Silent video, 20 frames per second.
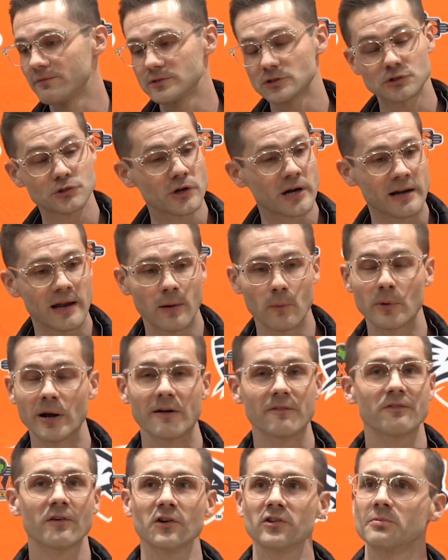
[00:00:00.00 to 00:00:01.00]
straight up, when
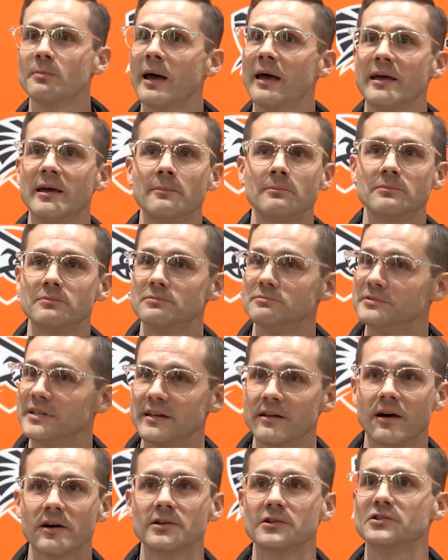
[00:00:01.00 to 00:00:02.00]
I first met him,
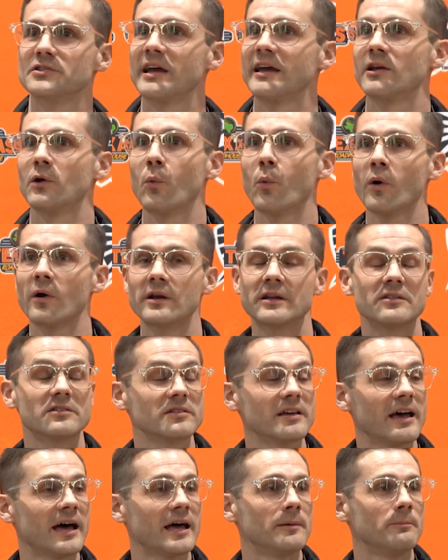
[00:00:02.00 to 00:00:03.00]
didn't understand a word he
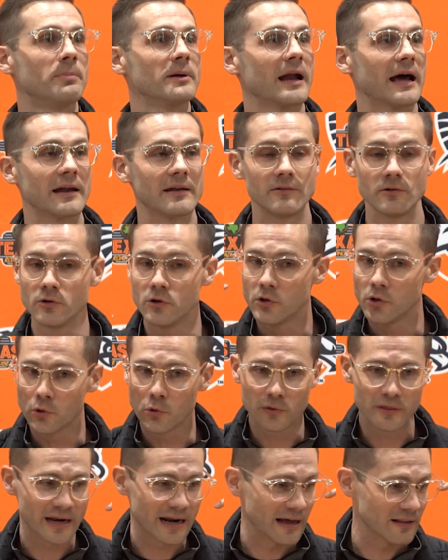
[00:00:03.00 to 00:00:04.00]
said, but I
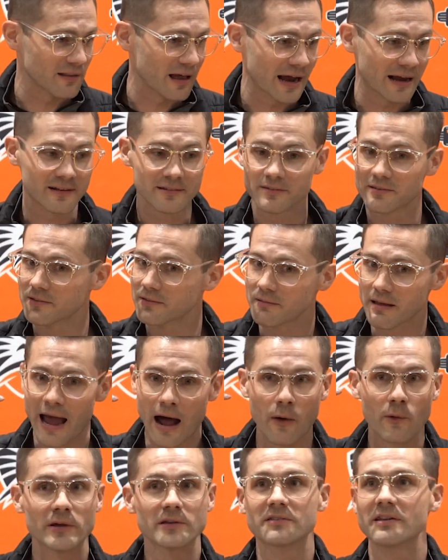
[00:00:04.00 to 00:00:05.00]
knew that I liked
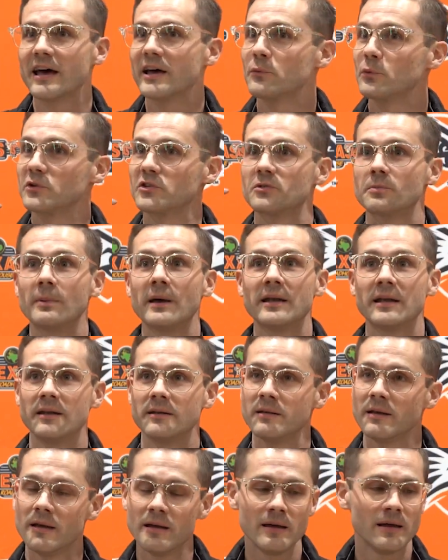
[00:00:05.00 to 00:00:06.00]
how his head was
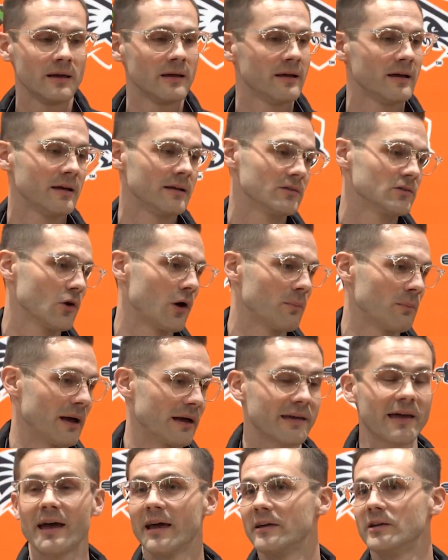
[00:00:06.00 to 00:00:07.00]
spinning. And so I'm
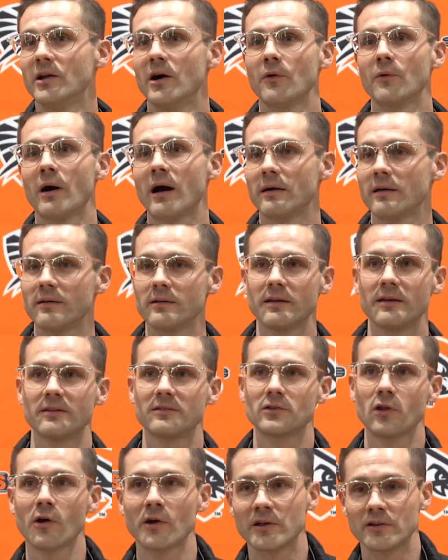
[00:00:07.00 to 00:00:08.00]
like, hey, you know,
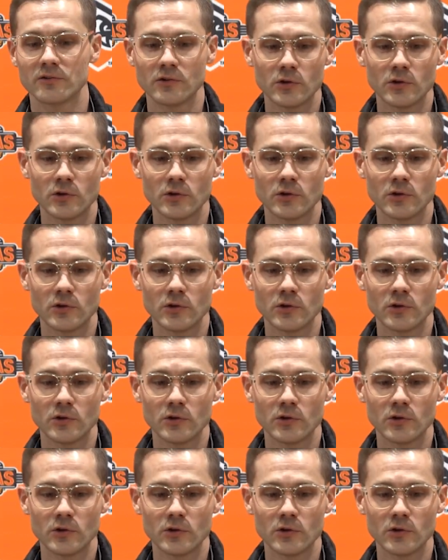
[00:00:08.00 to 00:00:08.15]
as long